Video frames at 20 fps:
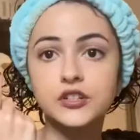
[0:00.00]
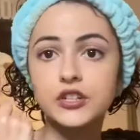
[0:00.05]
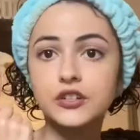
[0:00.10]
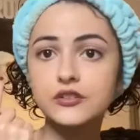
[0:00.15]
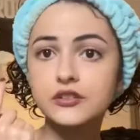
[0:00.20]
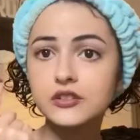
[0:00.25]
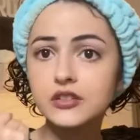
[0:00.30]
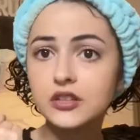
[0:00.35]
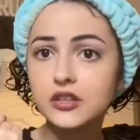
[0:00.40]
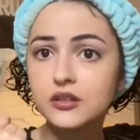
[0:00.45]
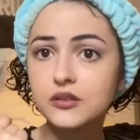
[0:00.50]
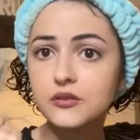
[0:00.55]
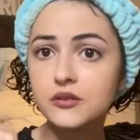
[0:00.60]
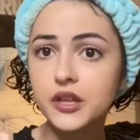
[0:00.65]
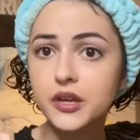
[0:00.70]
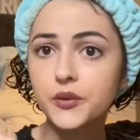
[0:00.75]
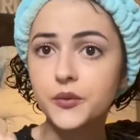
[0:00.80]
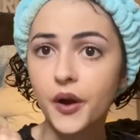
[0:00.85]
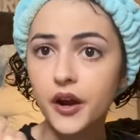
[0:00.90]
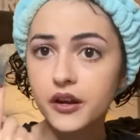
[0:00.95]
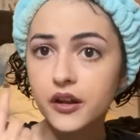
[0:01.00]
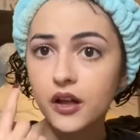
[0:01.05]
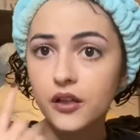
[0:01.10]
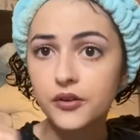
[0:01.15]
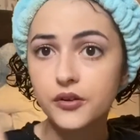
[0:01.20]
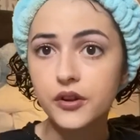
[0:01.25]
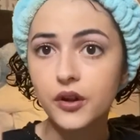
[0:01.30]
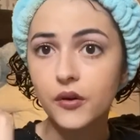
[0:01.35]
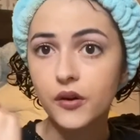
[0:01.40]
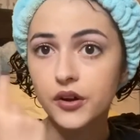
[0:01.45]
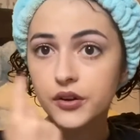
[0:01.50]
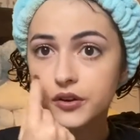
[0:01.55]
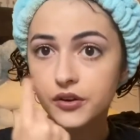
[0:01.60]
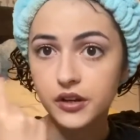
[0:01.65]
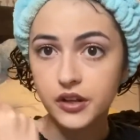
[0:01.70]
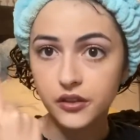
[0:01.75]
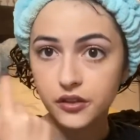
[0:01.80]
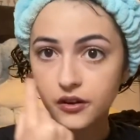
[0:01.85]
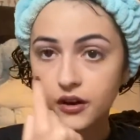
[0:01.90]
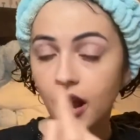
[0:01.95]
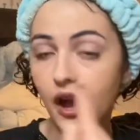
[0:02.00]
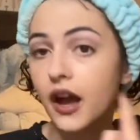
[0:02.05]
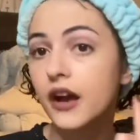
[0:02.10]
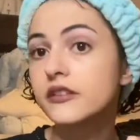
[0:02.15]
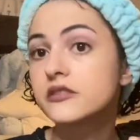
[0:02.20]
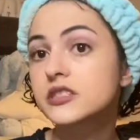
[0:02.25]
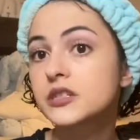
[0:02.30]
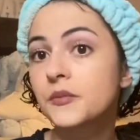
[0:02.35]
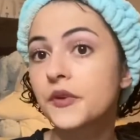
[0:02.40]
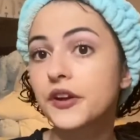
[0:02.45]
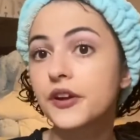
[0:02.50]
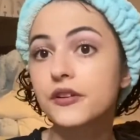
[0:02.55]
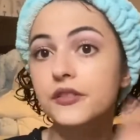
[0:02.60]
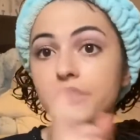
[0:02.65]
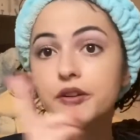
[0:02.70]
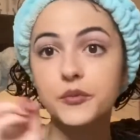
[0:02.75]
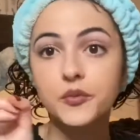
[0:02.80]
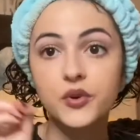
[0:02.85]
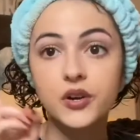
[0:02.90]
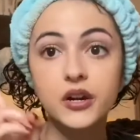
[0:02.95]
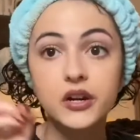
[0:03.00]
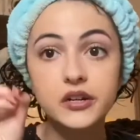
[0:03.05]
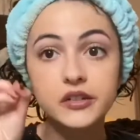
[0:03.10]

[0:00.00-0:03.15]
uses a little like red color to go underneath her eyes to make her look more